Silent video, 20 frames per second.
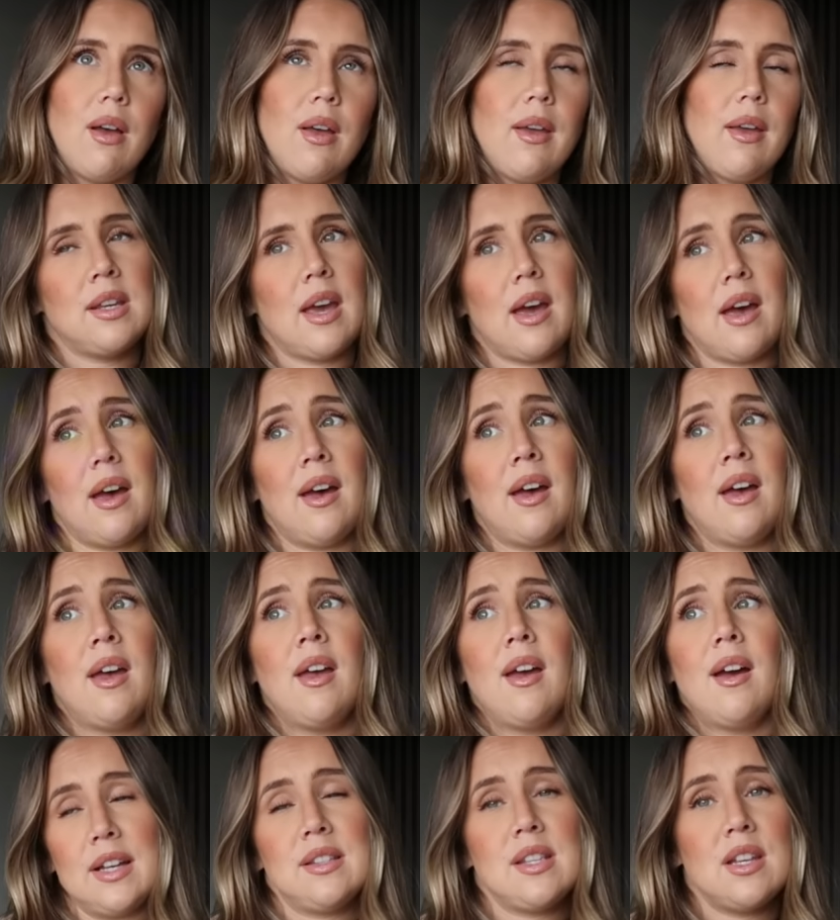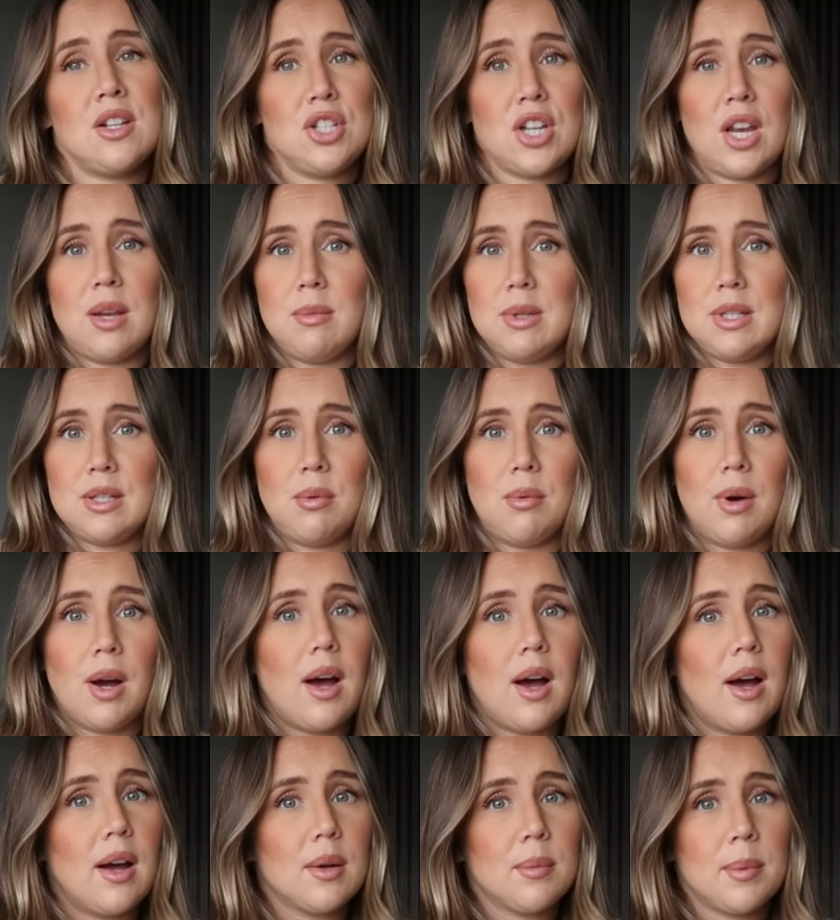So yeah, I sent Jamie to
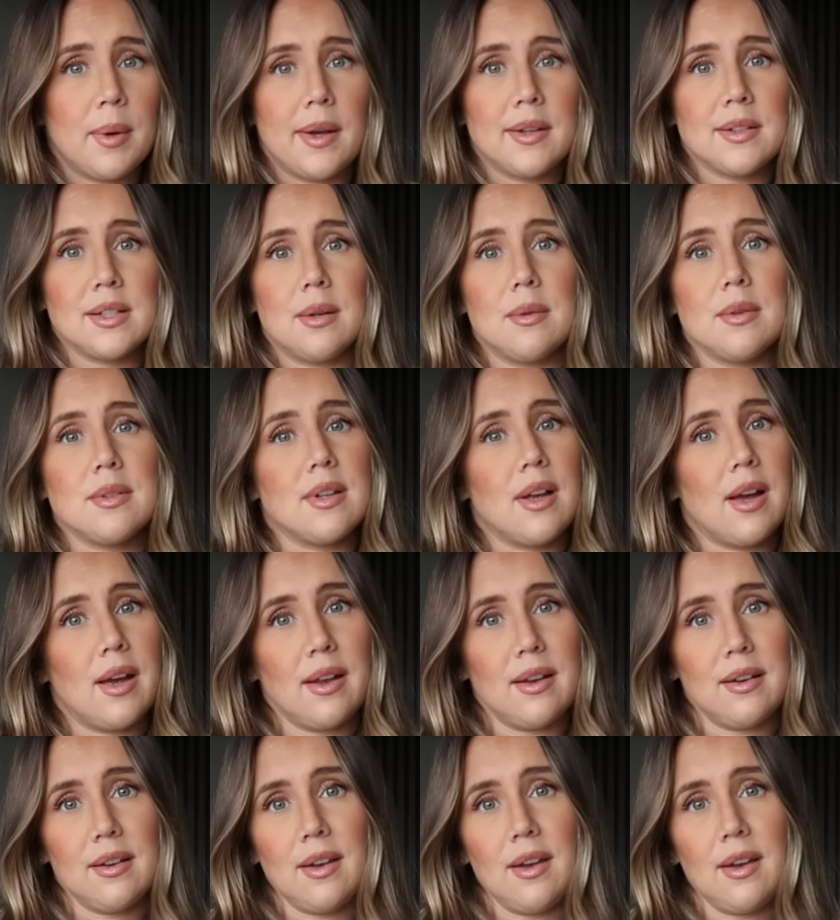work because I was like,